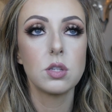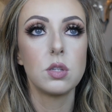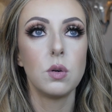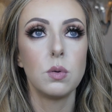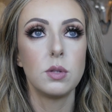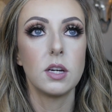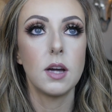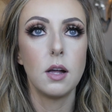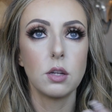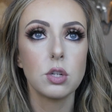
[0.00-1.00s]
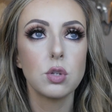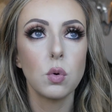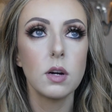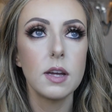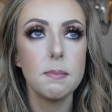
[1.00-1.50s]
So the color
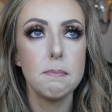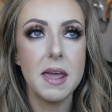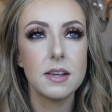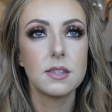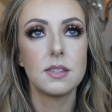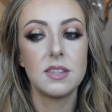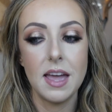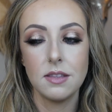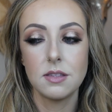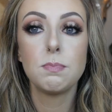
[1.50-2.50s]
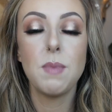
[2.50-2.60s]
story makes sense.